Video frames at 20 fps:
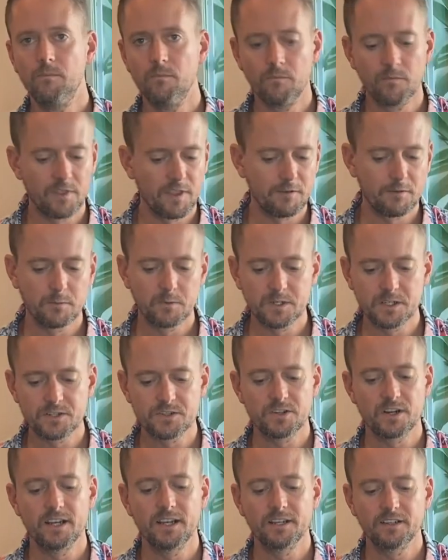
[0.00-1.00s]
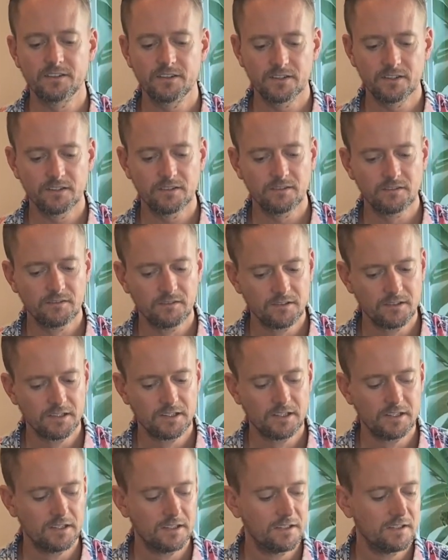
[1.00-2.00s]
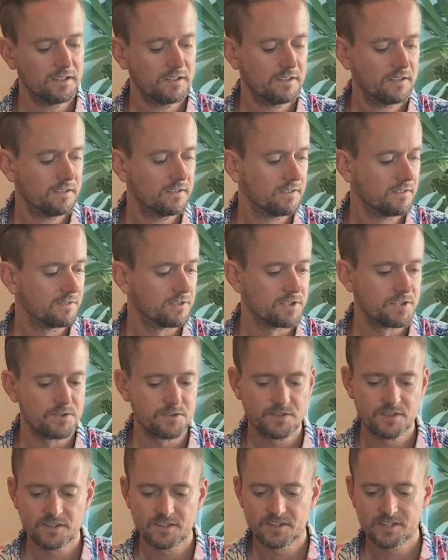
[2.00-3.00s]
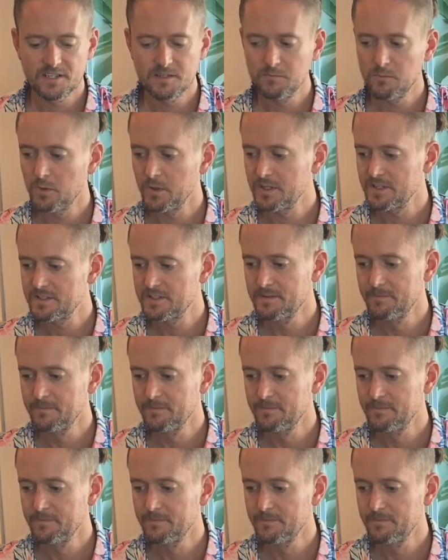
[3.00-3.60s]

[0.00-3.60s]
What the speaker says: everybody trying to reduce the scene points.